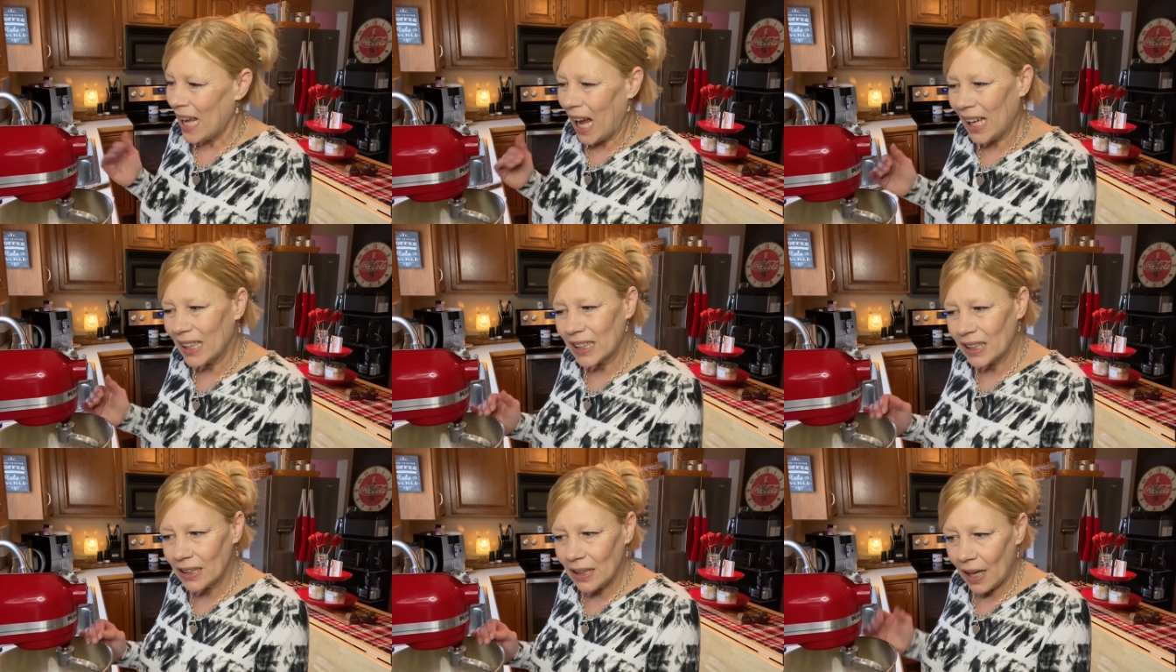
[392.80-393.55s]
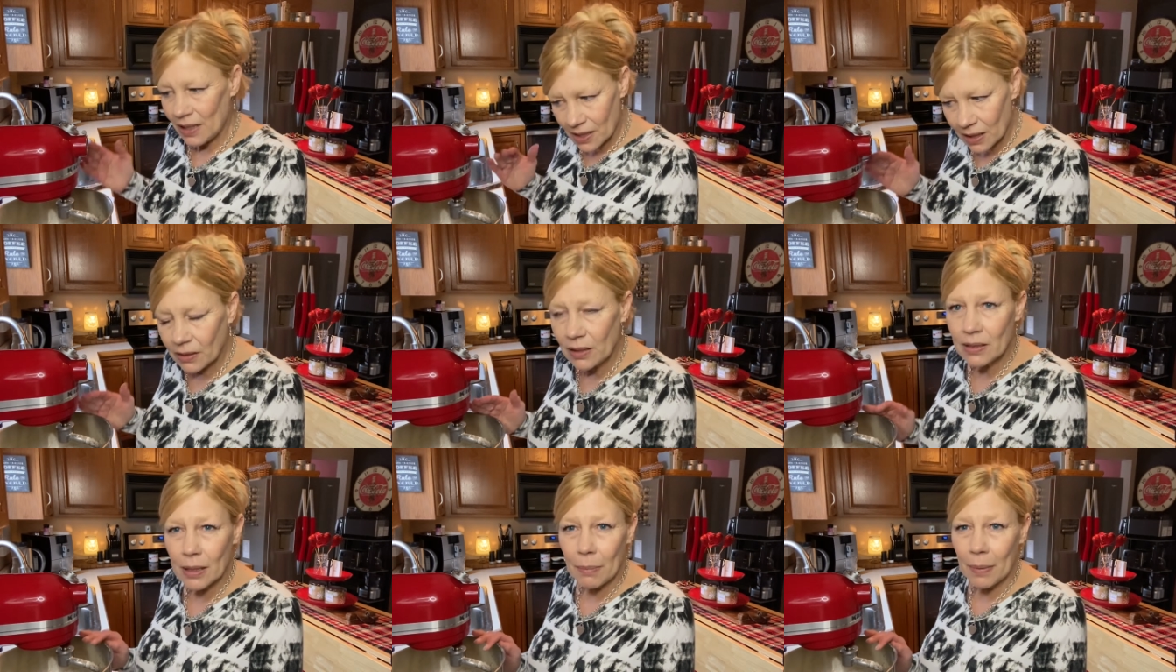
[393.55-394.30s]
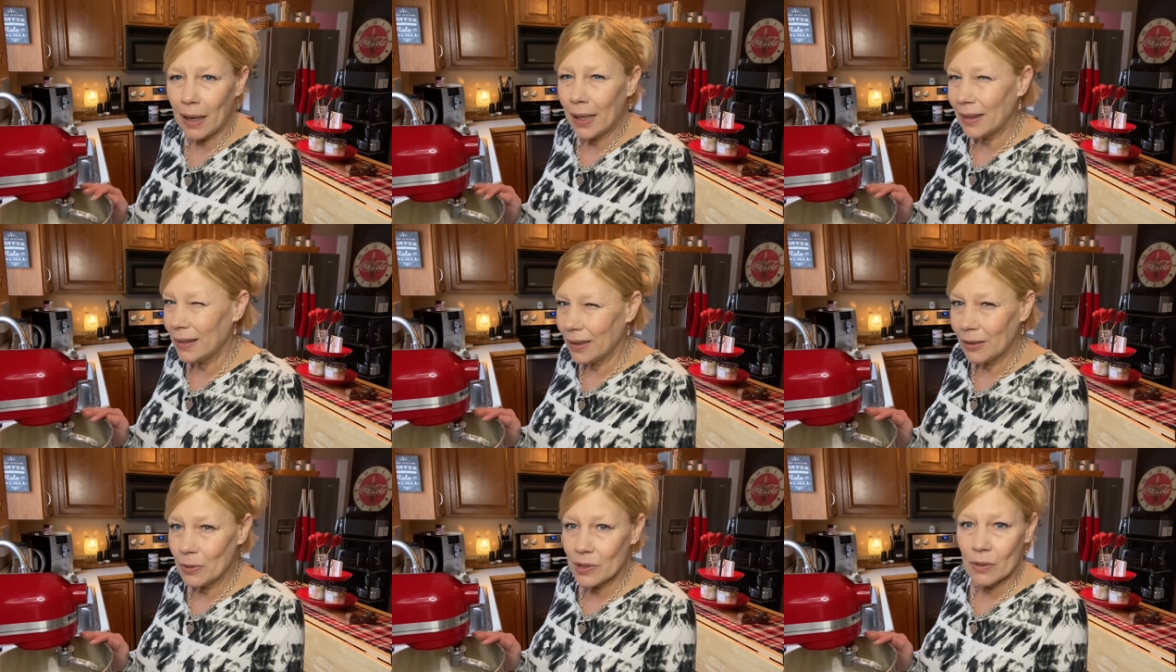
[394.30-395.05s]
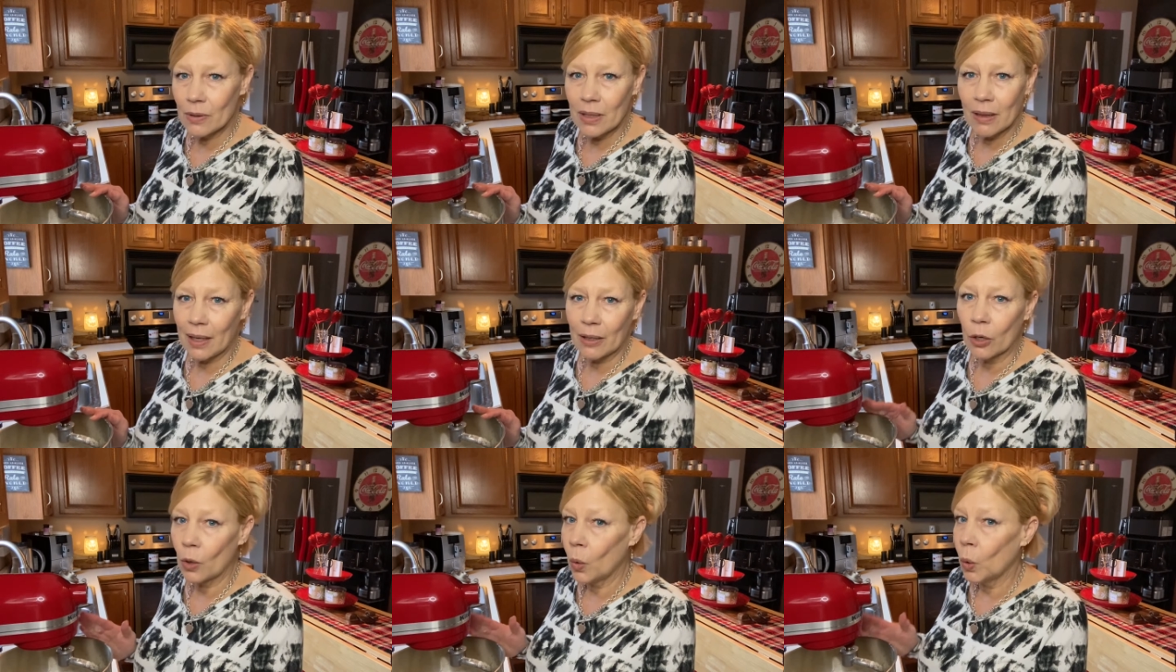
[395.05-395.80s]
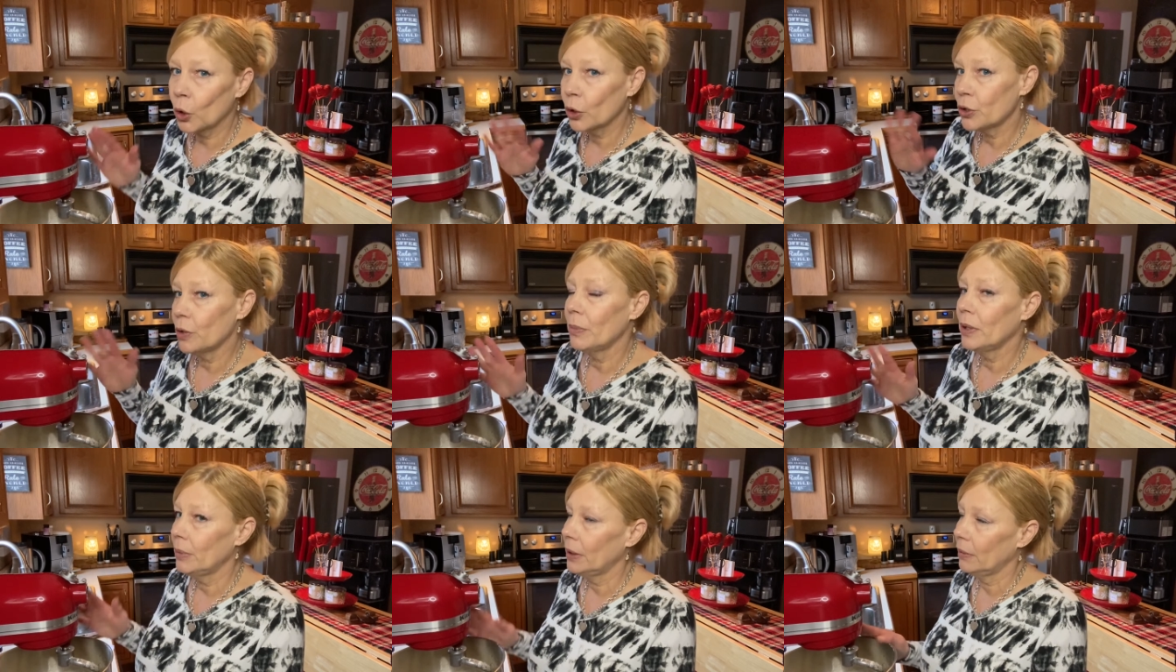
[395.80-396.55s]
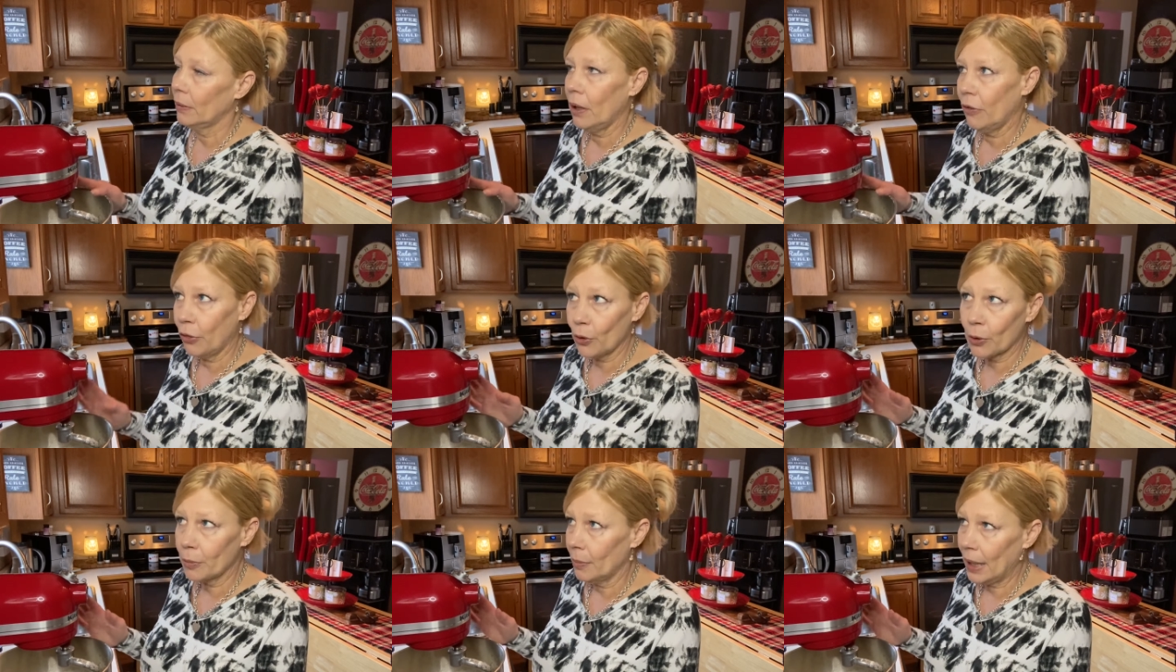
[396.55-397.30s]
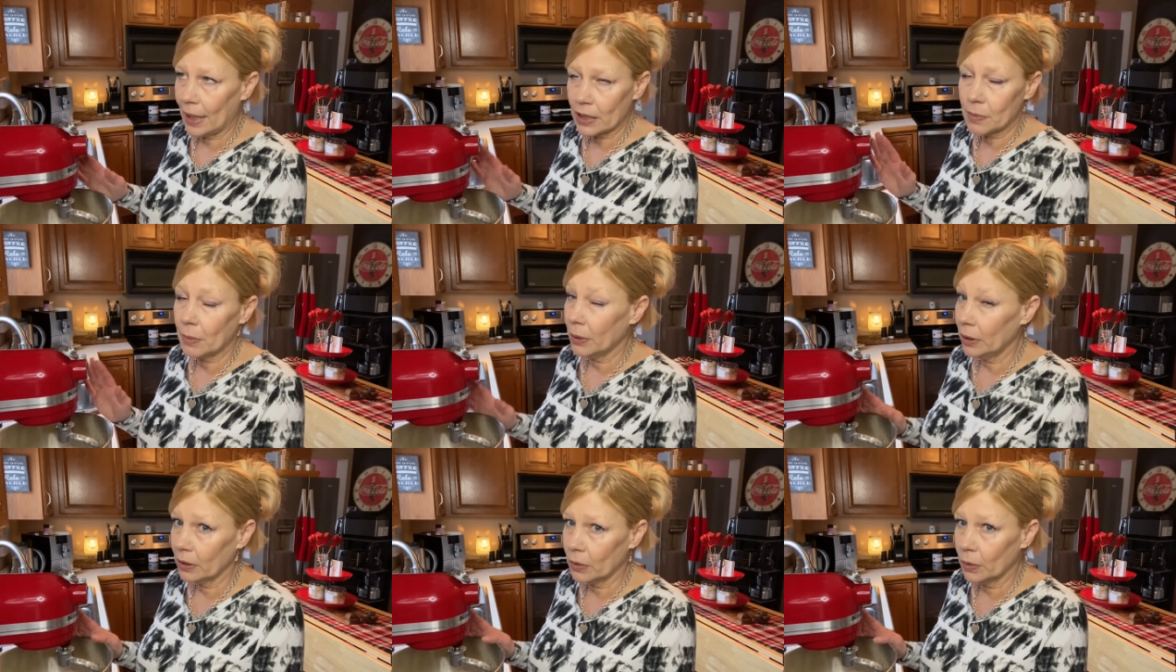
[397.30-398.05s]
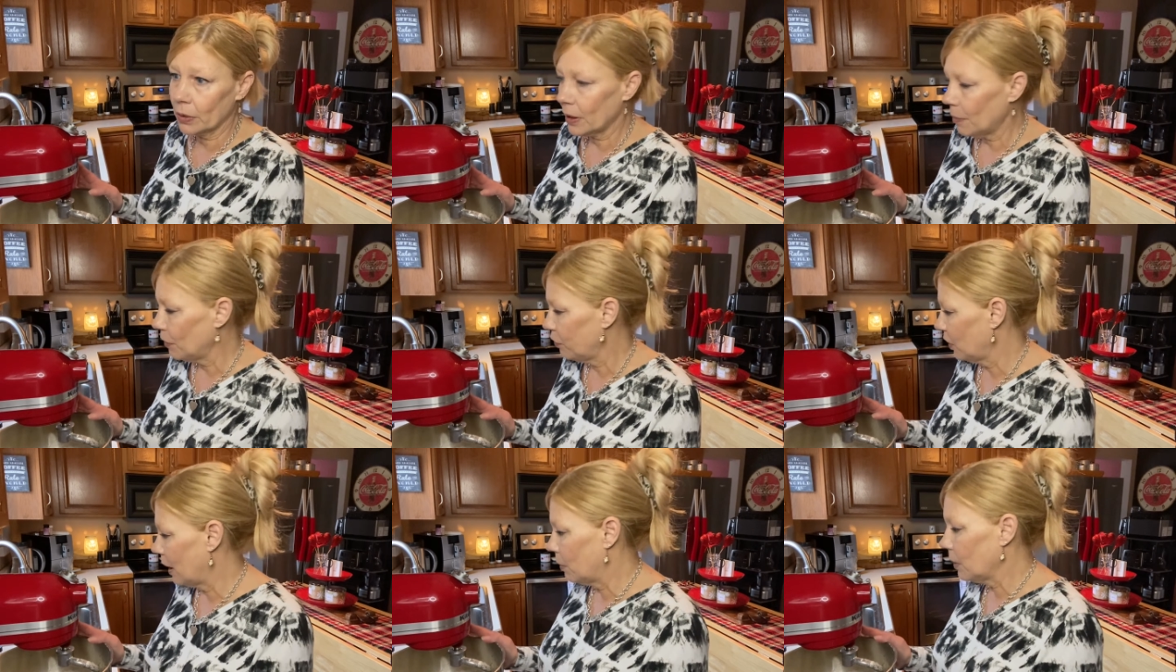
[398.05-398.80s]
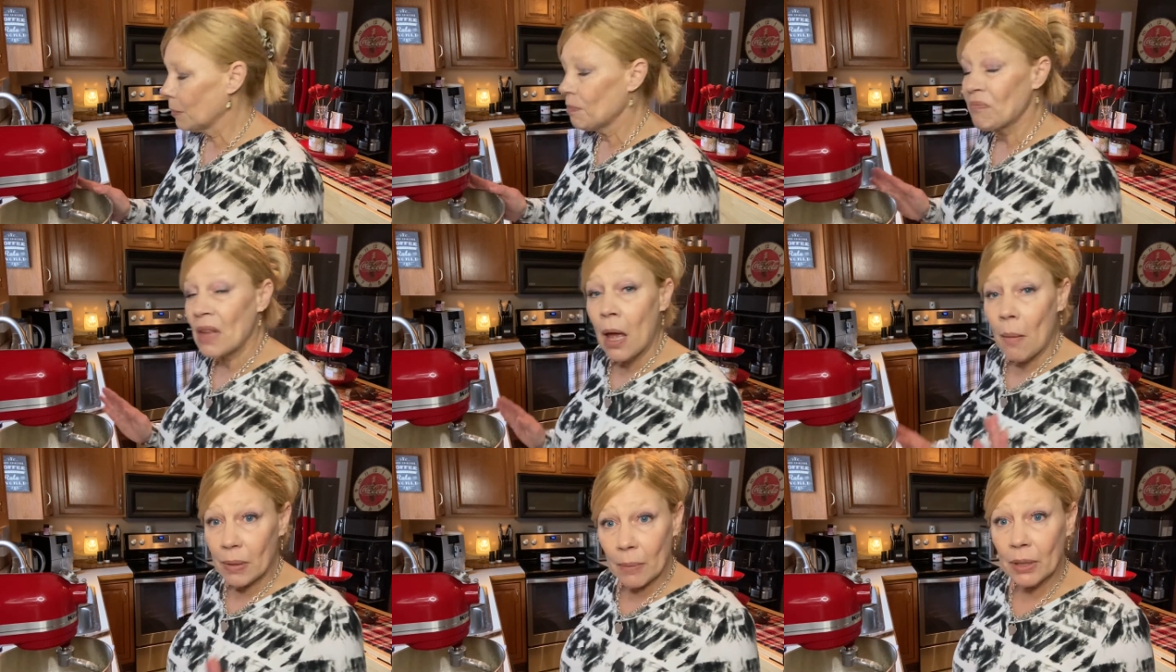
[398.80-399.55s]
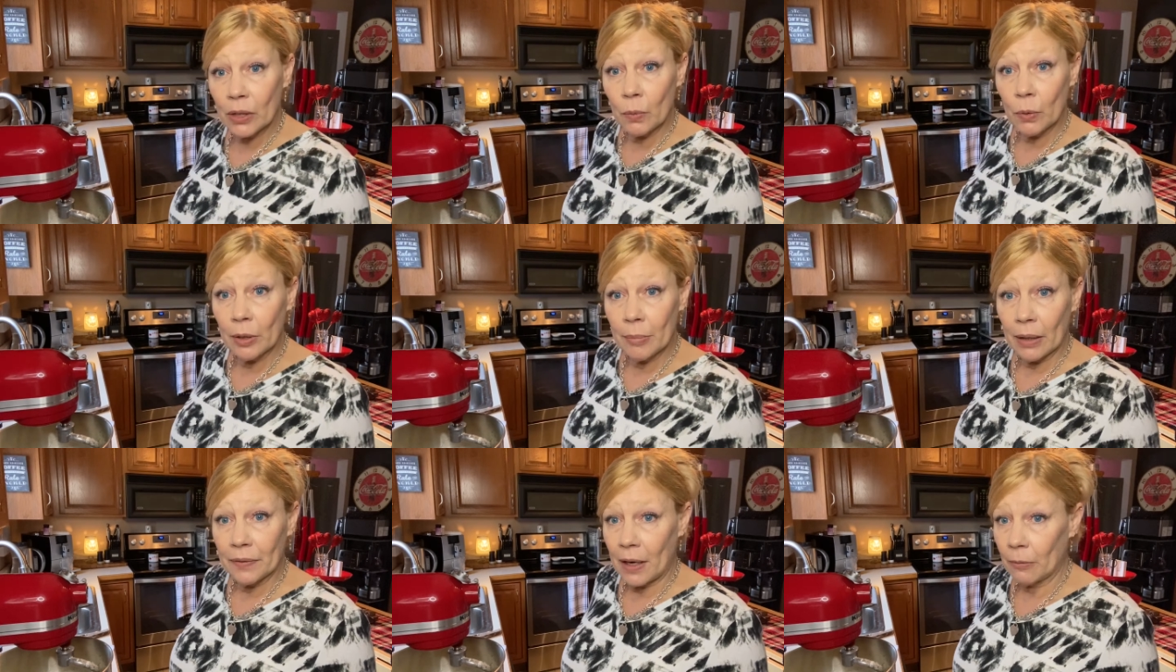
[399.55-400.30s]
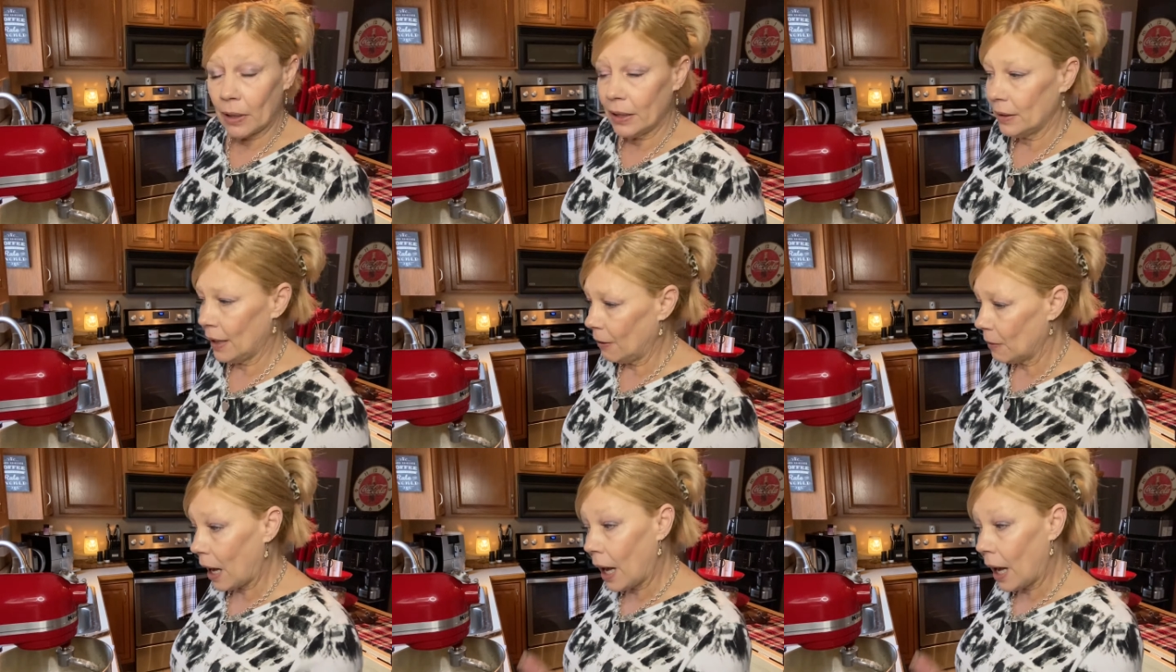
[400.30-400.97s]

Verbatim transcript: I clean, as I cleaned up, I think it was only like a quarter to maybe a third max, but probably a quarter cup of flour but I'm not gonna worry about that right now.